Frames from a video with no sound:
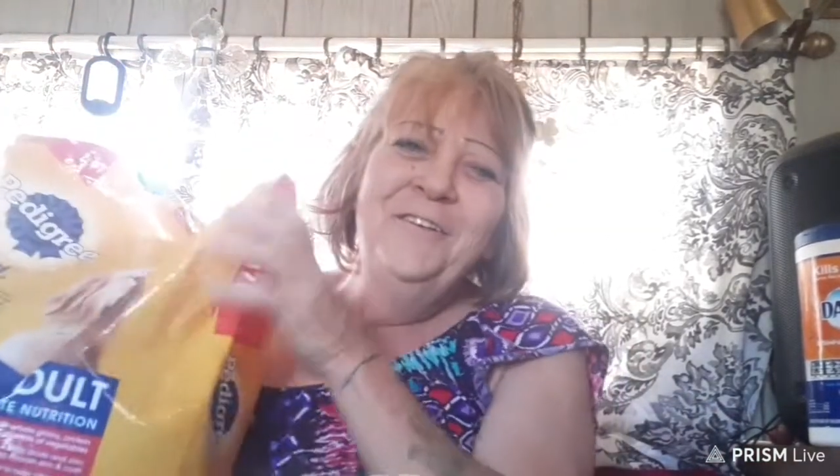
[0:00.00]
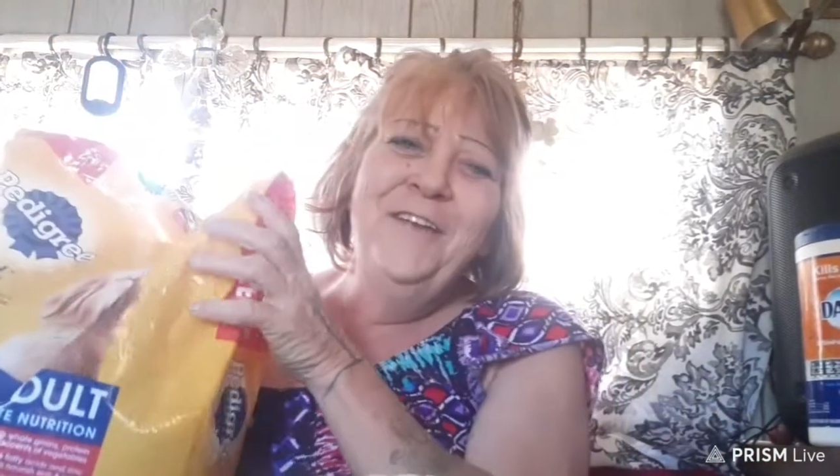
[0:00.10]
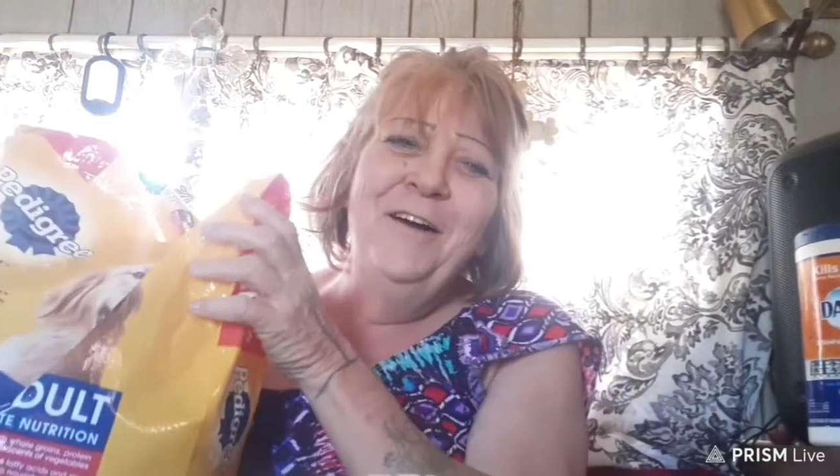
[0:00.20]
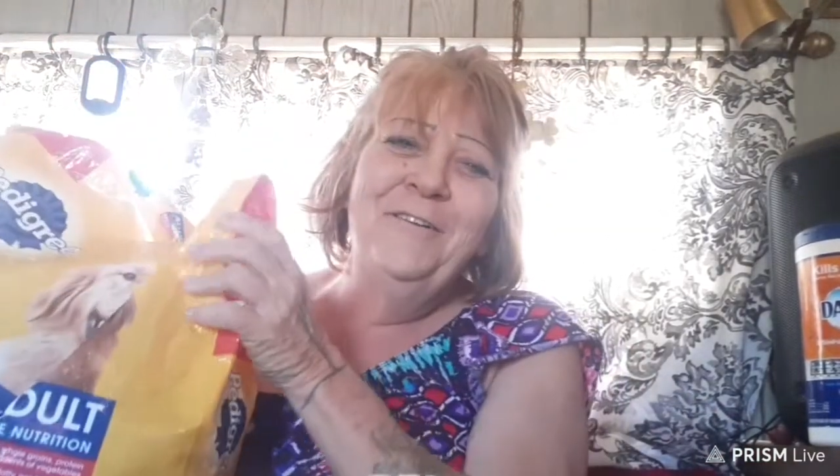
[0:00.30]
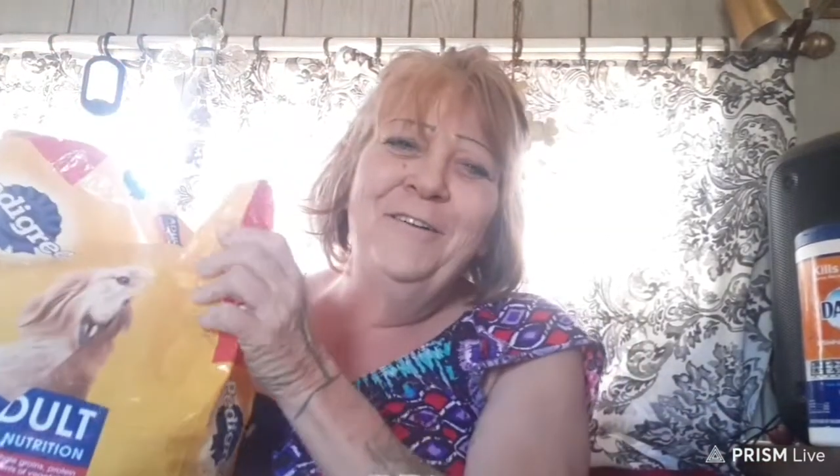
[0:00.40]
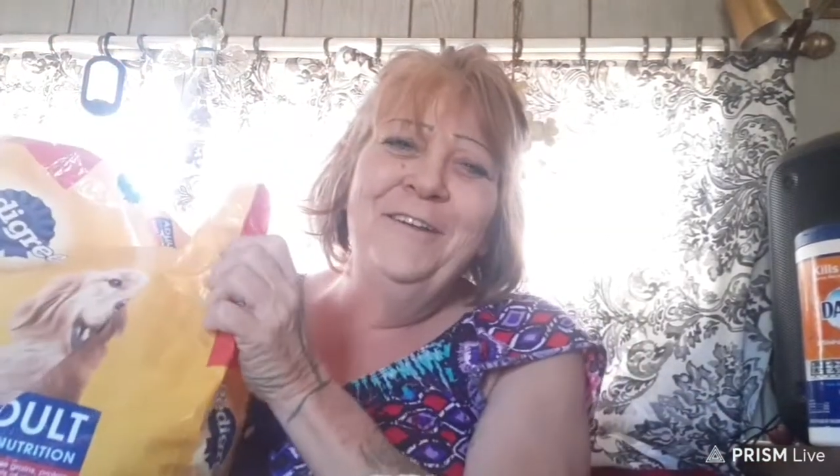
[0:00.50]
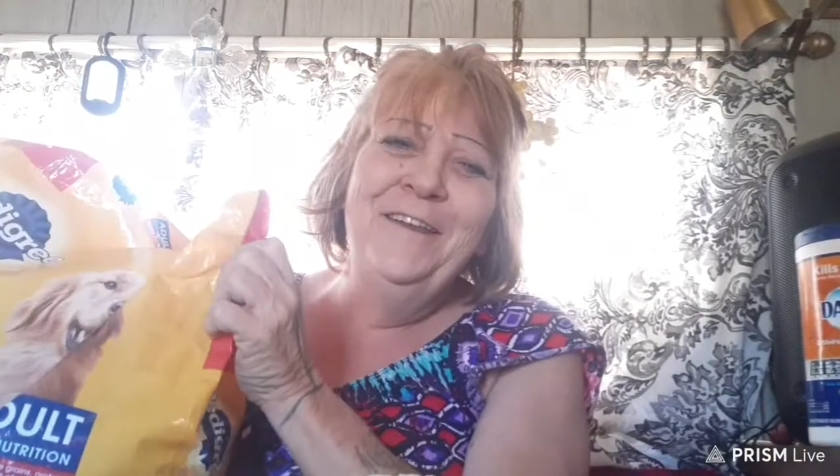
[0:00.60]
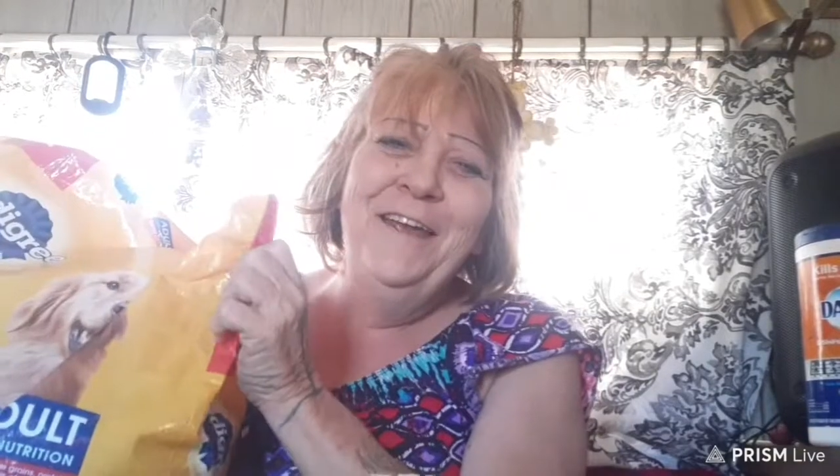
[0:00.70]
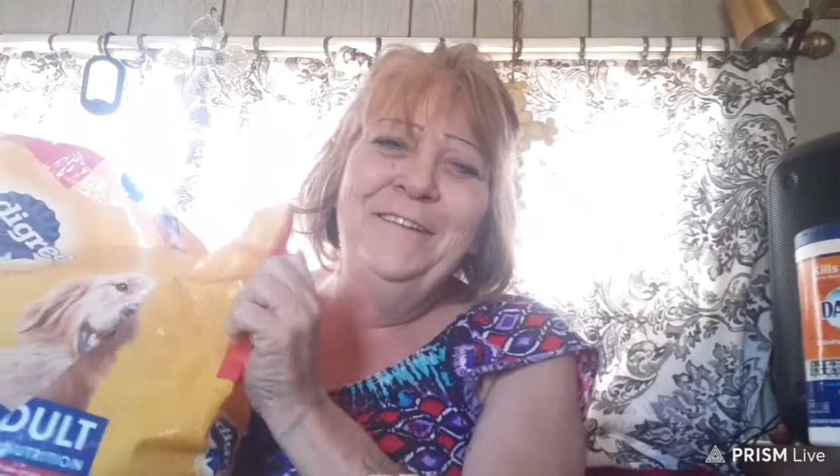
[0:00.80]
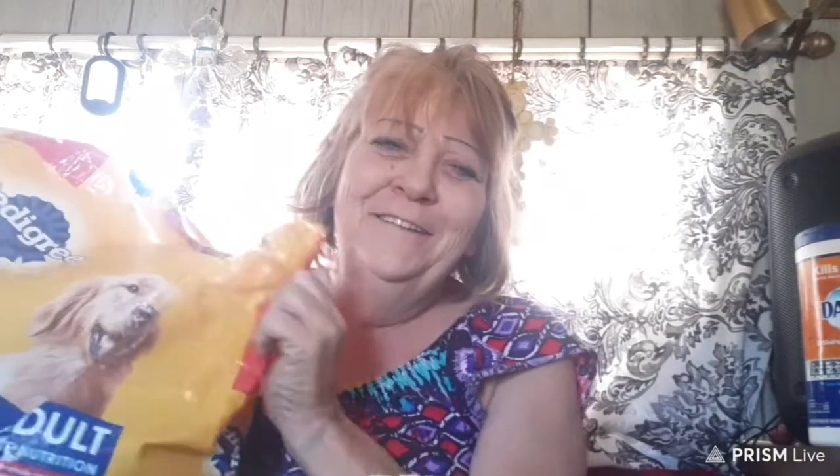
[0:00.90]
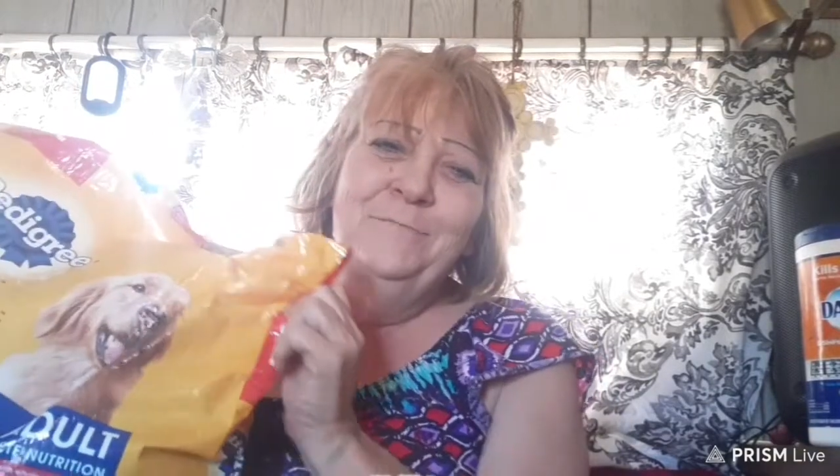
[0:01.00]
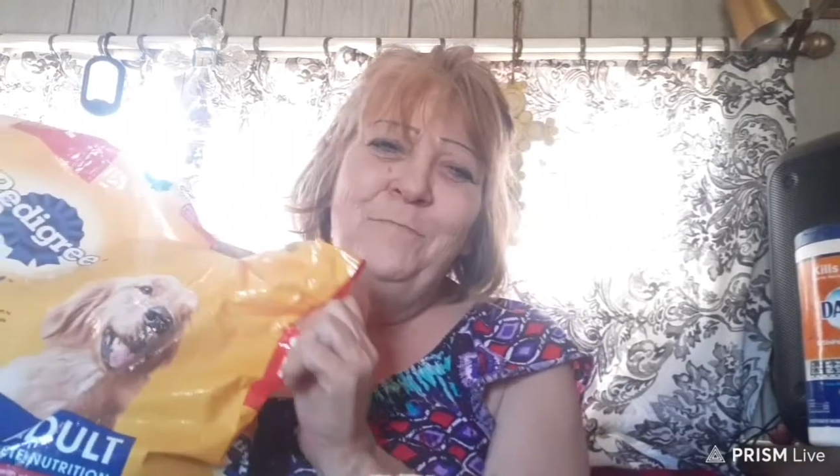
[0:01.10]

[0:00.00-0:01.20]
Y'all gonna need this